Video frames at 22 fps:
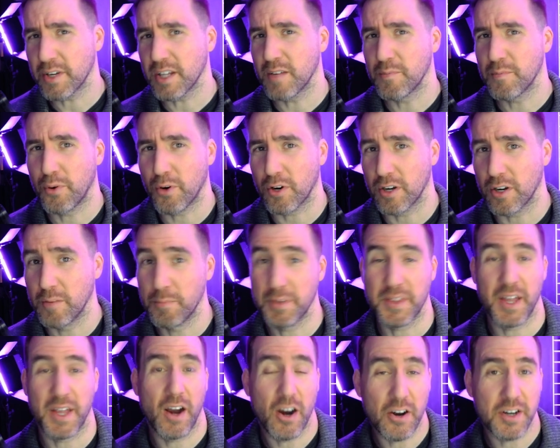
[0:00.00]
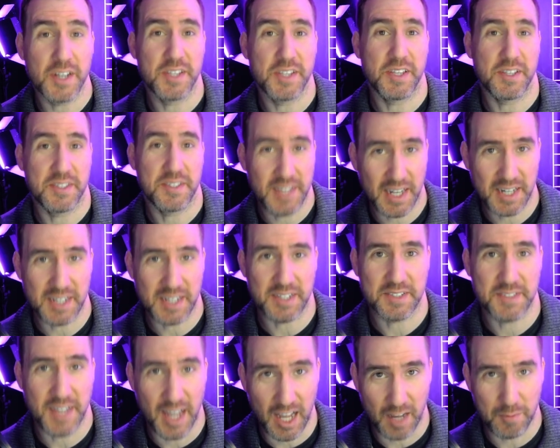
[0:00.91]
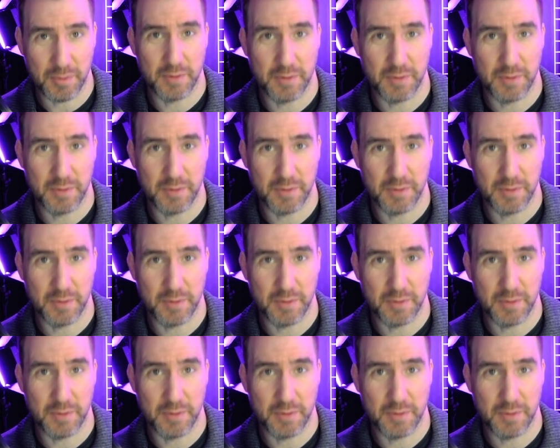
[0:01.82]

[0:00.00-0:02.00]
important, but they aren't in the settings tab.